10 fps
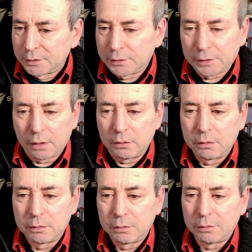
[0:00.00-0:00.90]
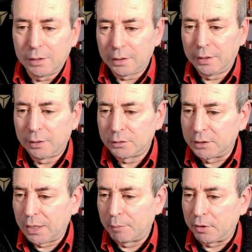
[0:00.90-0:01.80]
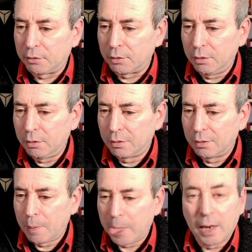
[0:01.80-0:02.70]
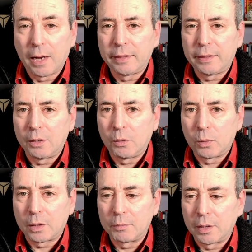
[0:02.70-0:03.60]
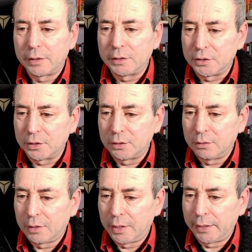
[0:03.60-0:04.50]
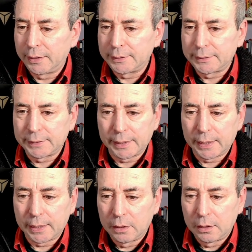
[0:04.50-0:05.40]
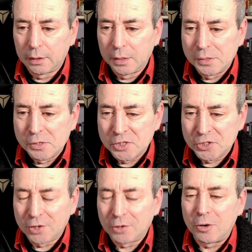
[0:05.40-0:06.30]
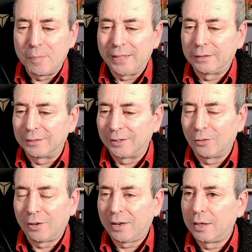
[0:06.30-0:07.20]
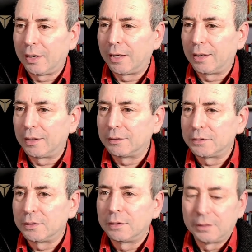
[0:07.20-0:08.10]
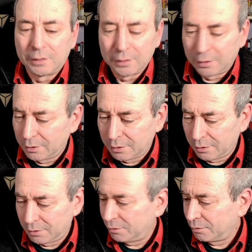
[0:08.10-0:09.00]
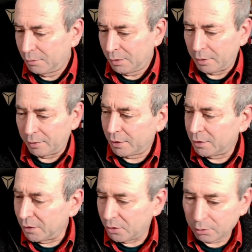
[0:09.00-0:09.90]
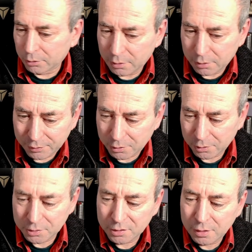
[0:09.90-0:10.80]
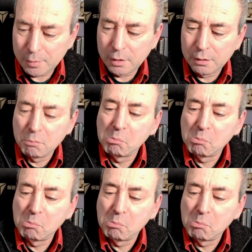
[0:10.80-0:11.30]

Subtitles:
So, nothing else is coming through. I think what I'm going to do is turn on a mental clock, and maybe I've got a timer.